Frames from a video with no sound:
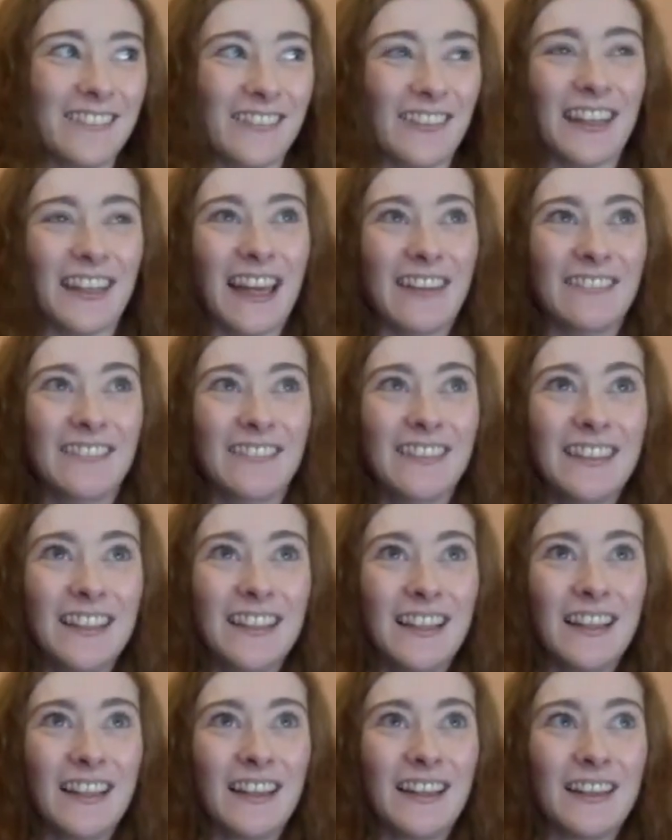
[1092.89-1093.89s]
But
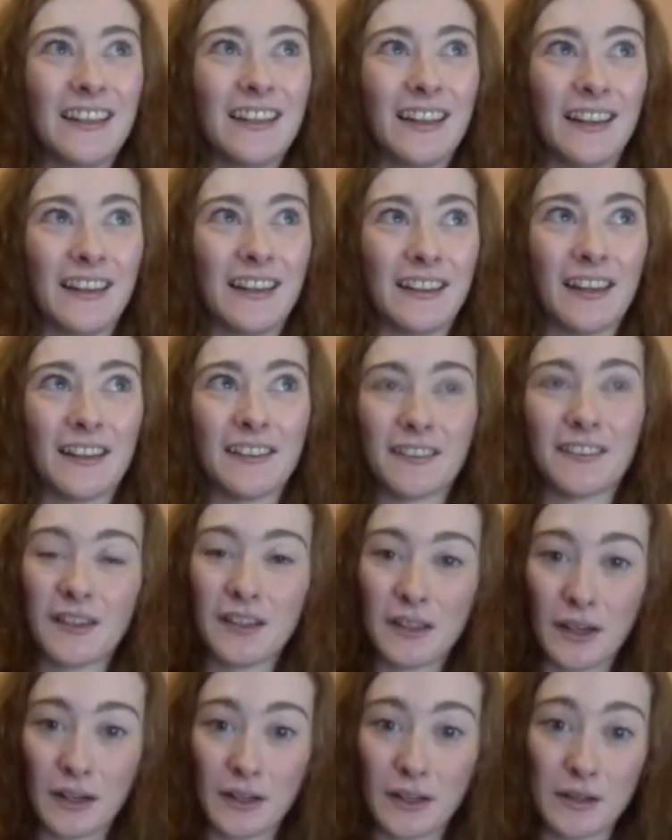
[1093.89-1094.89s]
I guess are
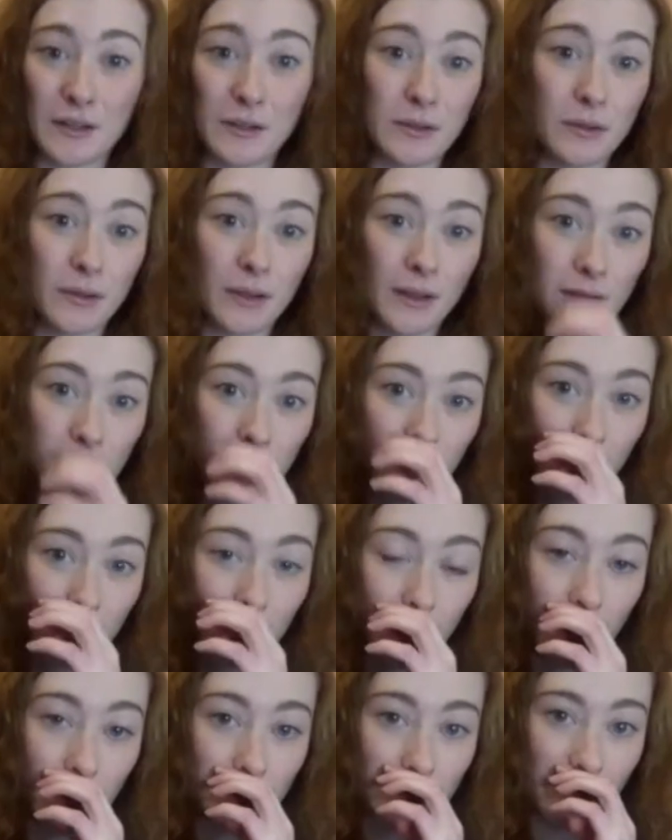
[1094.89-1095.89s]
you kind of
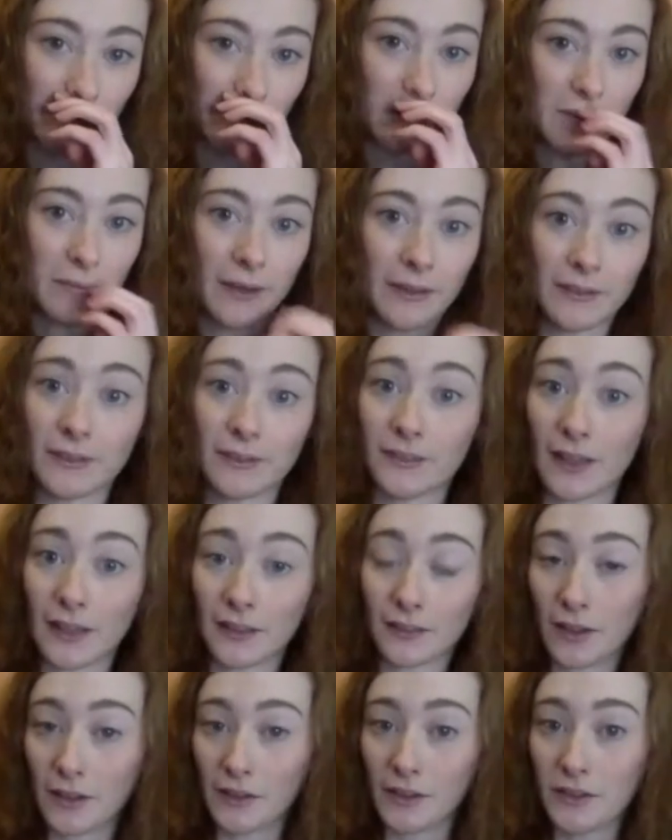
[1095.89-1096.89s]
more talking about the
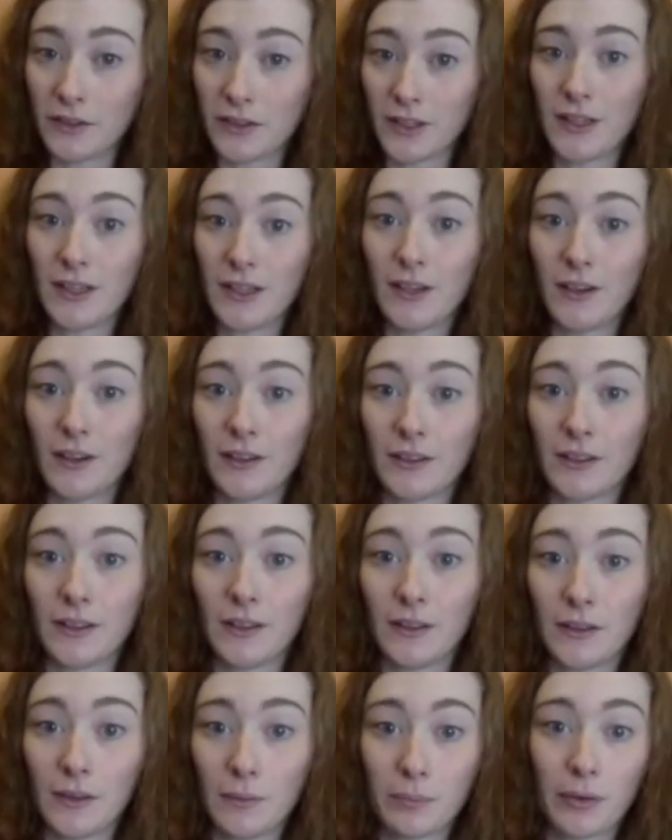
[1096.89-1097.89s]
technology or
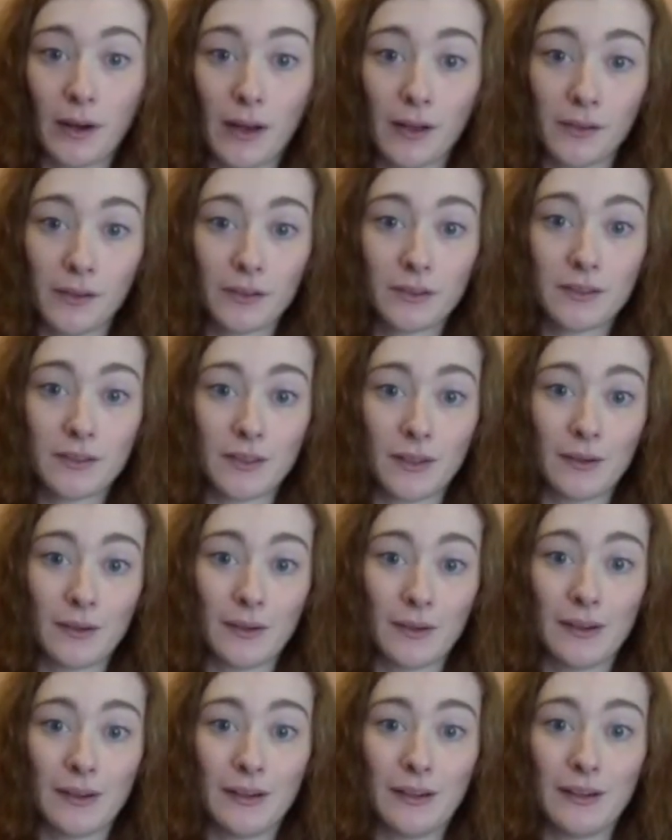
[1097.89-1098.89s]
the product
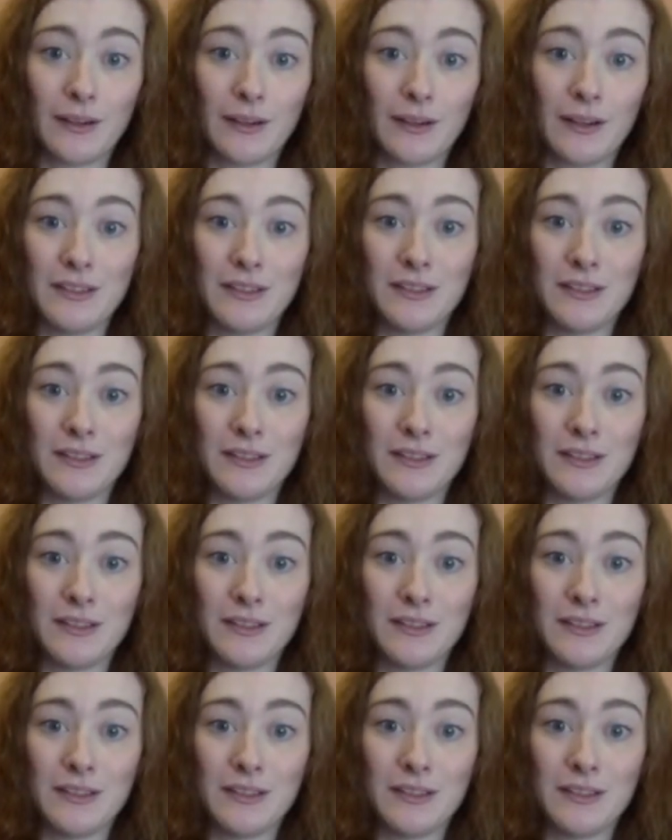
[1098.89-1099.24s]
or in